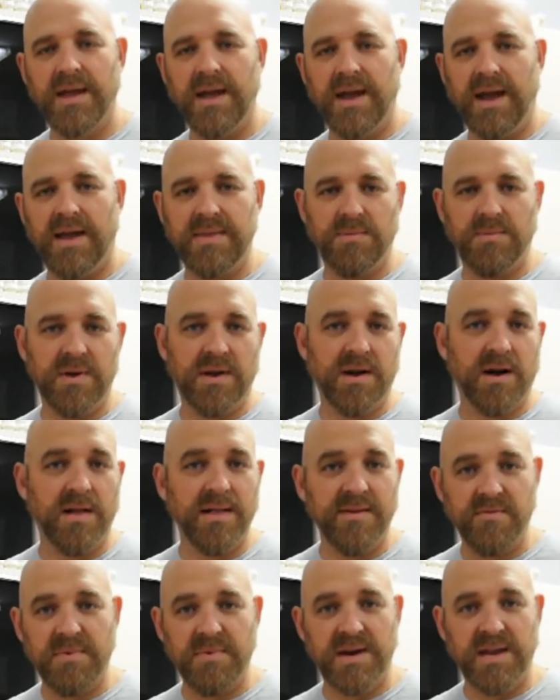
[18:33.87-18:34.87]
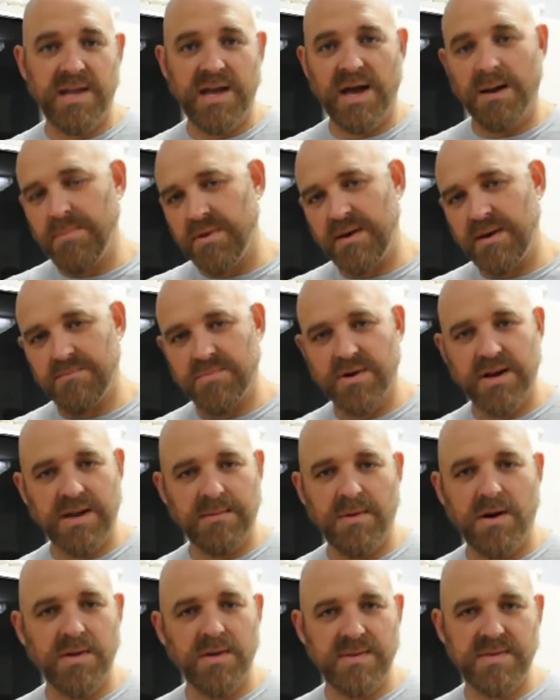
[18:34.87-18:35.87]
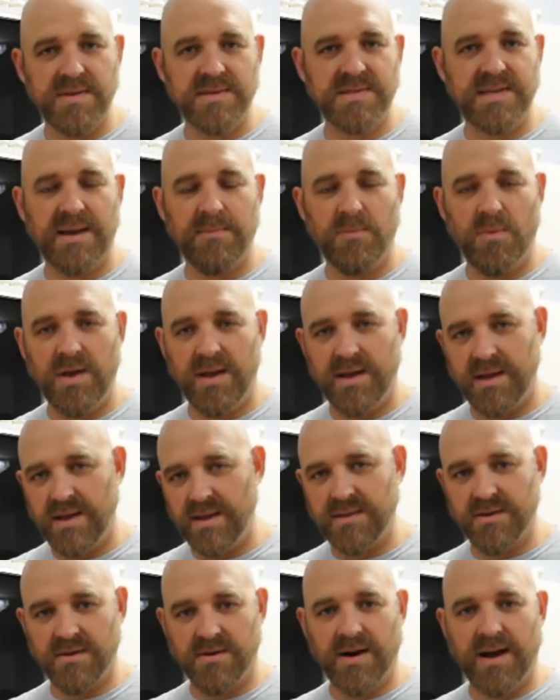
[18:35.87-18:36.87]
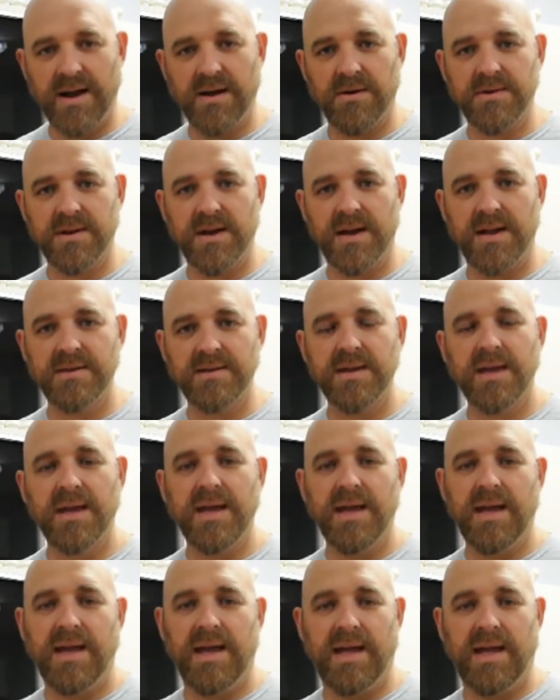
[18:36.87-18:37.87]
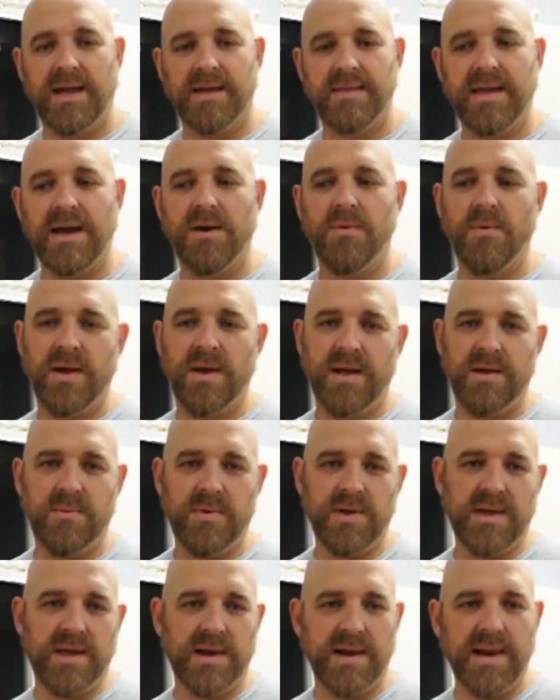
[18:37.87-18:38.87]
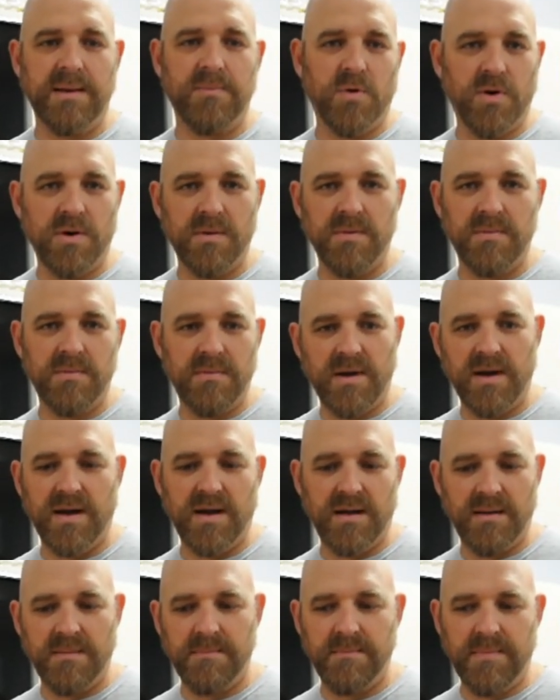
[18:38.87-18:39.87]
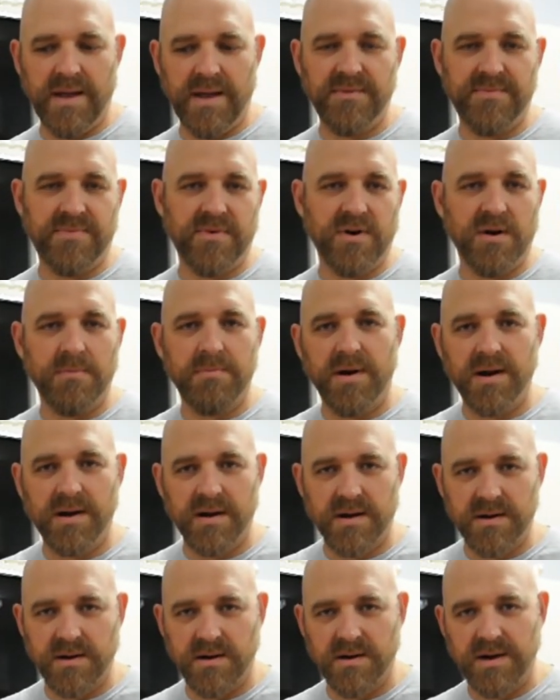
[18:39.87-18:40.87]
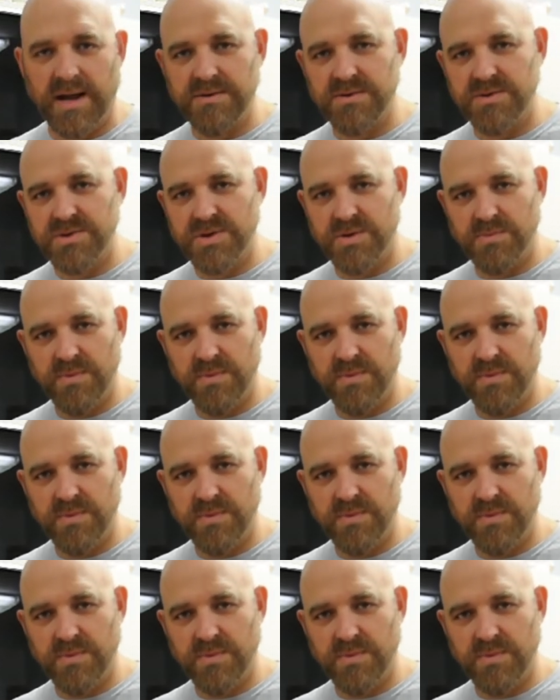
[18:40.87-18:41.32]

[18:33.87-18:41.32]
and then we call everybody up and bring them all in the same week, get their cryo done, and that way we get a lot more bang for our buck on our nitrogen